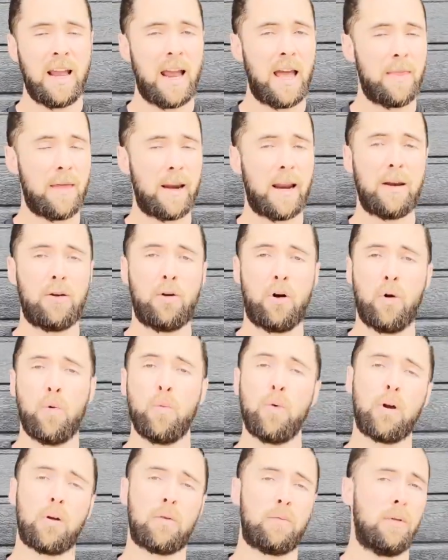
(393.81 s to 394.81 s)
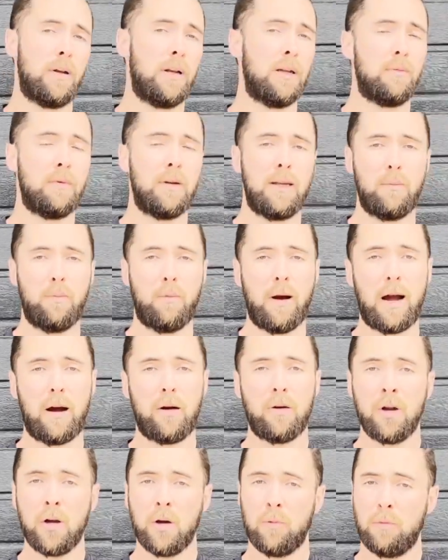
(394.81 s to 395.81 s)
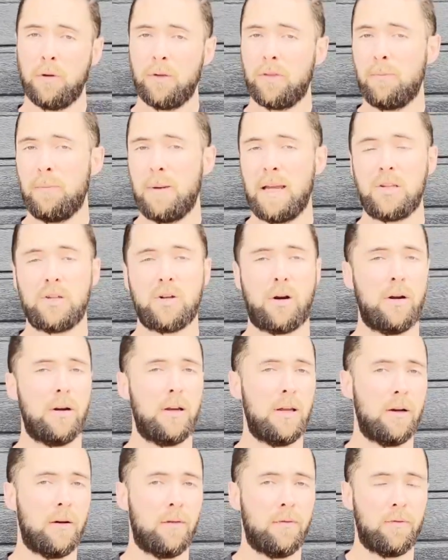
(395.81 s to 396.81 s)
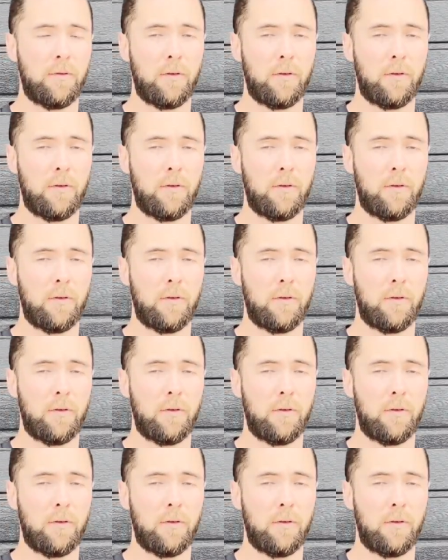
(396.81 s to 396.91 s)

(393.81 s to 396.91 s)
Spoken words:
and that I know work really, really well with the majority